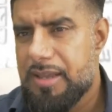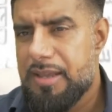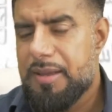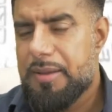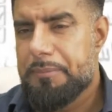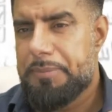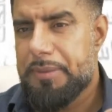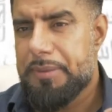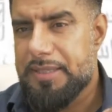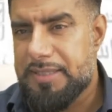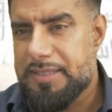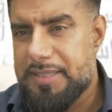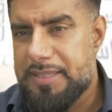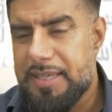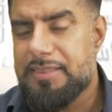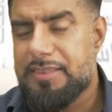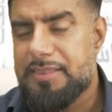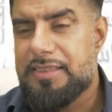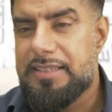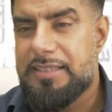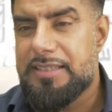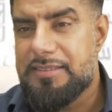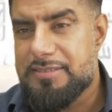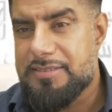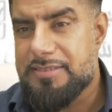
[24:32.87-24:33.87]
But yet
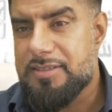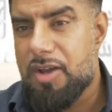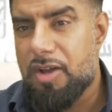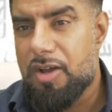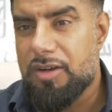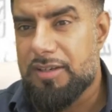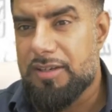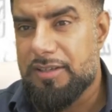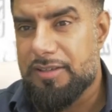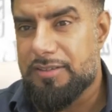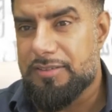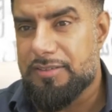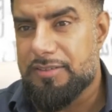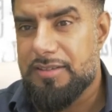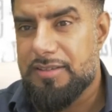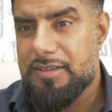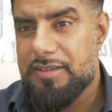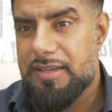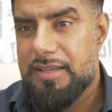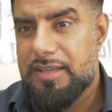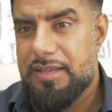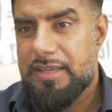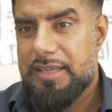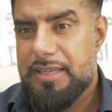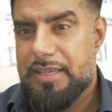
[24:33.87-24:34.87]
these scholars,
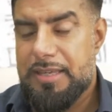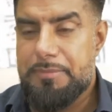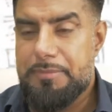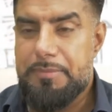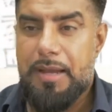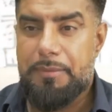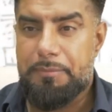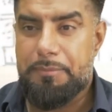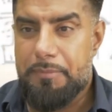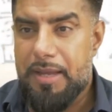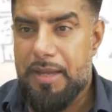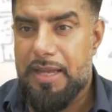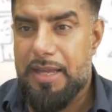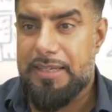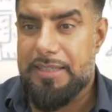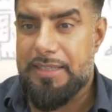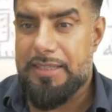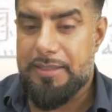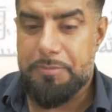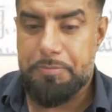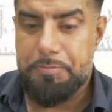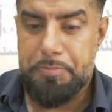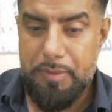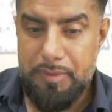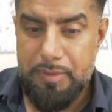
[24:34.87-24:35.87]
Imam Malik
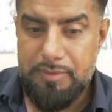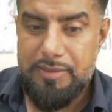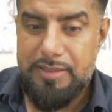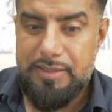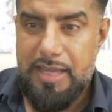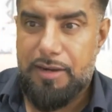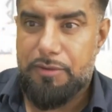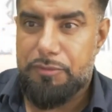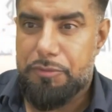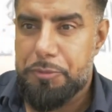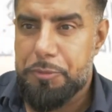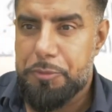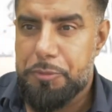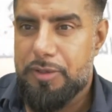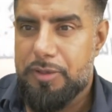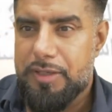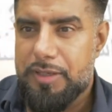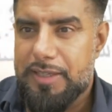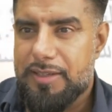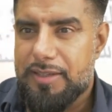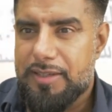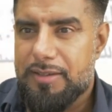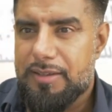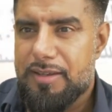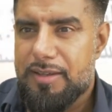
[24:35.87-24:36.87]
built that
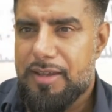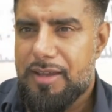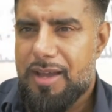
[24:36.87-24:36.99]
ruling